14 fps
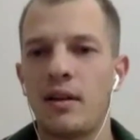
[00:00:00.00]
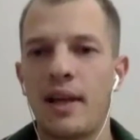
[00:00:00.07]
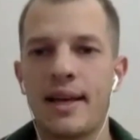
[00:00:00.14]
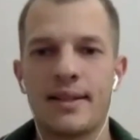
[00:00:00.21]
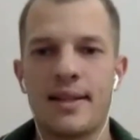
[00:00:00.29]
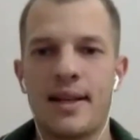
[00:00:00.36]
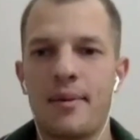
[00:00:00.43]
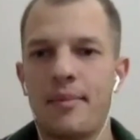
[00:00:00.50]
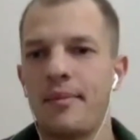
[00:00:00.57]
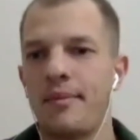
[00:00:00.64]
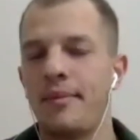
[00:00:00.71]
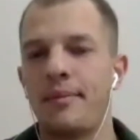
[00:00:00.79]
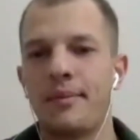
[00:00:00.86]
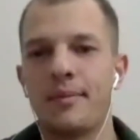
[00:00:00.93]
like
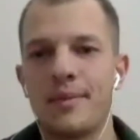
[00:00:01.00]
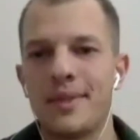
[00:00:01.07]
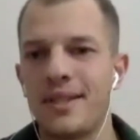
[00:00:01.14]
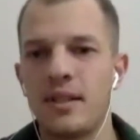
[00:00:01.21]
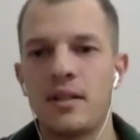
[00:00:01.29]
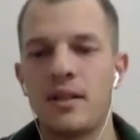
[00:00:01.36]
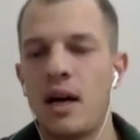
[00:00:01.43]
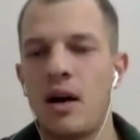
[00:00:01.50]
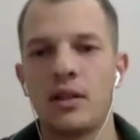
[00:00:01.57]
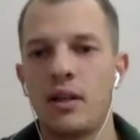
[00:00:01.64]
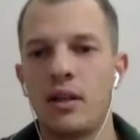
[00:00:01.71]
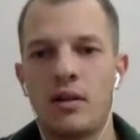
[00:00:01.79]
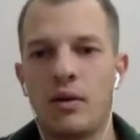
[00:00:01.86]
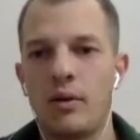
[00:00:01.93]
some seed round,
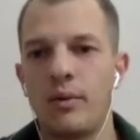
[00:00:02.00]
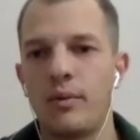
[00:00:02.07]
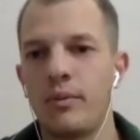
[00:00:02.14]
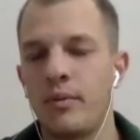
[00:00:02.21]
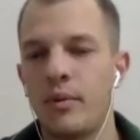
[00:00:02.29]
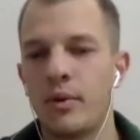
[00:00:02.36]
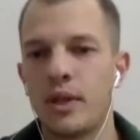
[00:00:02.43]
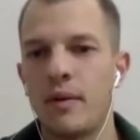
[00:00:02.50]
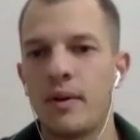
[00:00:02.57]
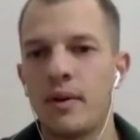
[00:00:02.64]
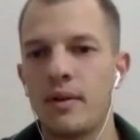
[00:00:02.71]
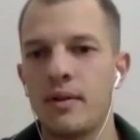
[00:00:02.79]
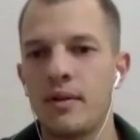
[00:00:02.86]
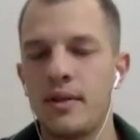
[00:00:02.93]
whatever,
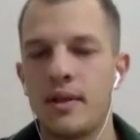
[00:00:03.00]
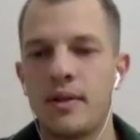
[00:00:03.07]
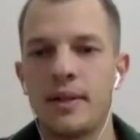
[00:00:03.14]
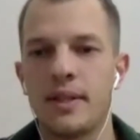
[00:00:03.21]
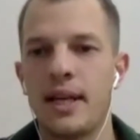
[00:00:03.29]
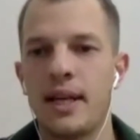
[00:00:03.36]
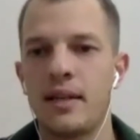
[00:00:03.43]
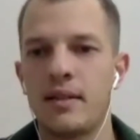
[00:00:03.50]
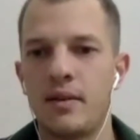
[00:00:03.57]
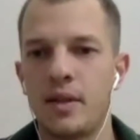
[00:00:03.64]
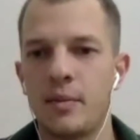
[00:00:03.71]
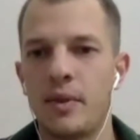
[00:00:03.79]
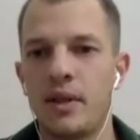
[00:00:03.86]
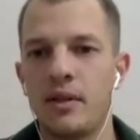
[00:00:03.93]
Series A,
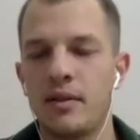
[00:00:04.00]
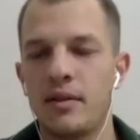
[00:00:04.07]
Series B.